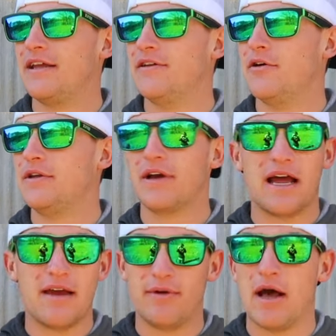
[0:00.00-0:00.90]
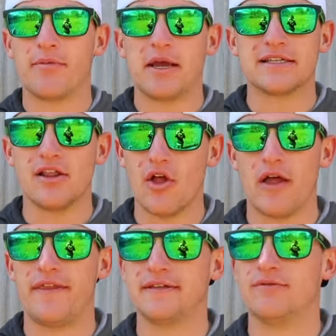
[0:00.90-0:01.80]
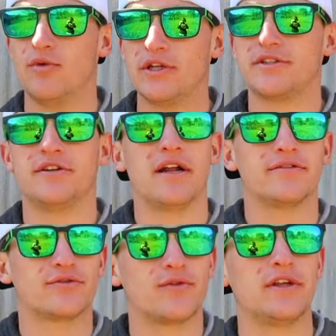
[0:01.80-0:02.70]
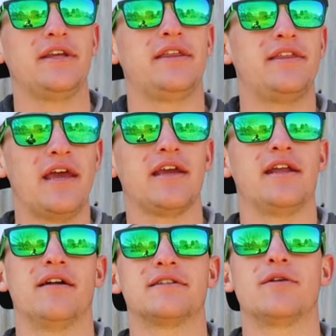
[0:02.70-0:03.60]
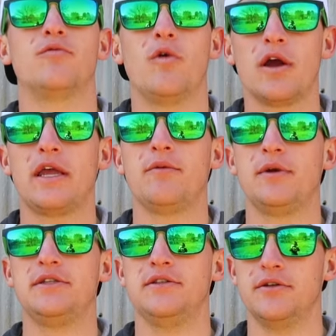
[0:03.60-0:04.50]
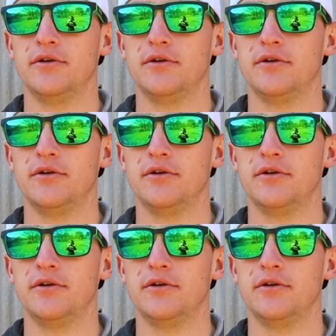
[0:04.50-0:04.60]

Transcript: you know, it would help you guys a lot this winter, and I was really thinking, I was like, what can we do,